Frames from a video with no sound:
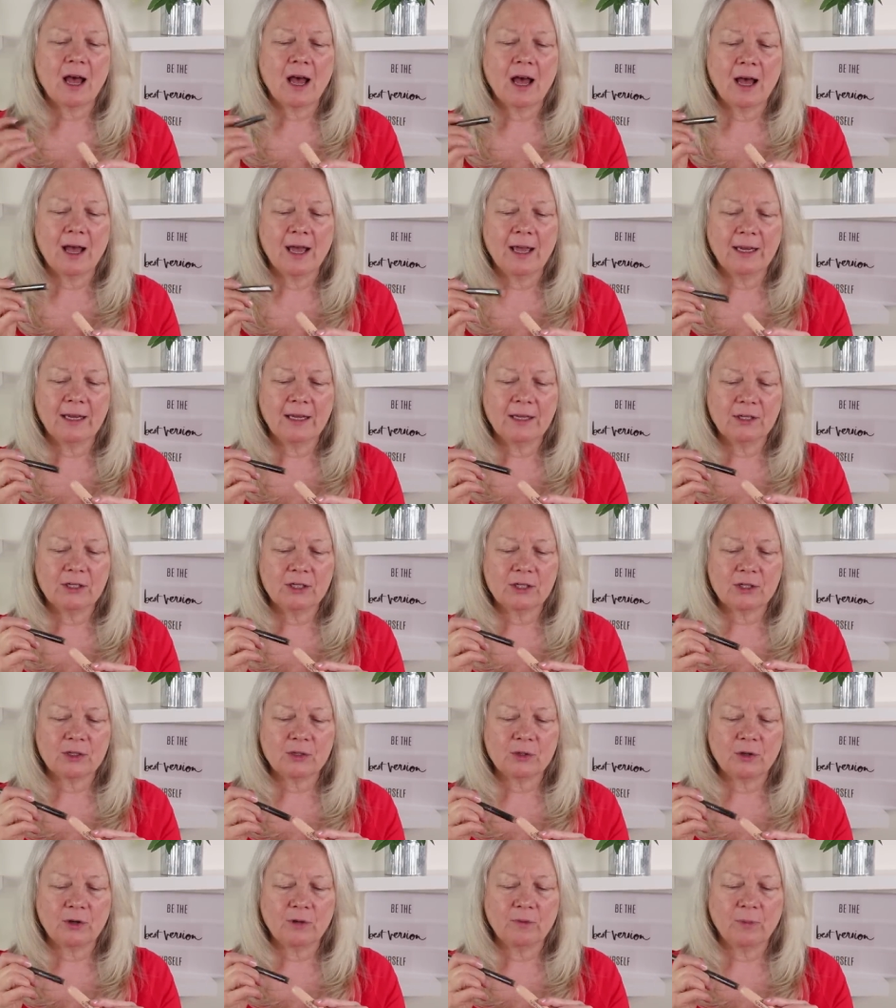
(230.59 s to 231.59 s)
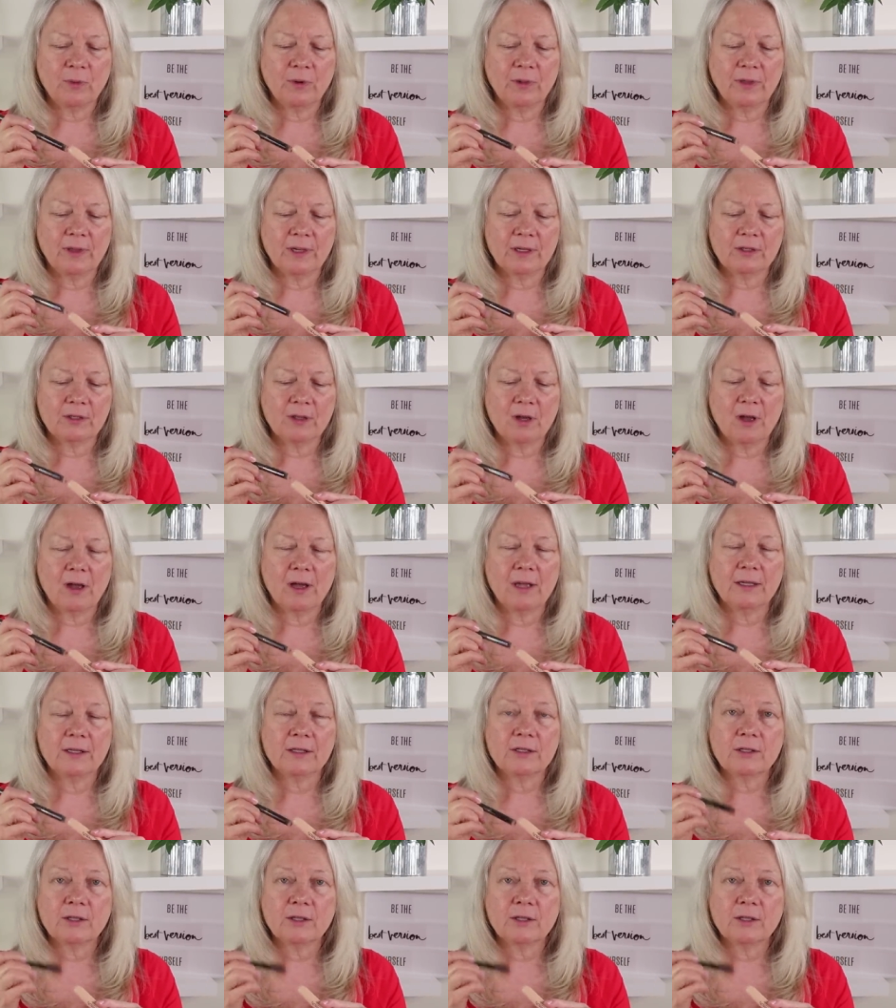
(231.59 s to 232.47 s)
I can just sort of put this on.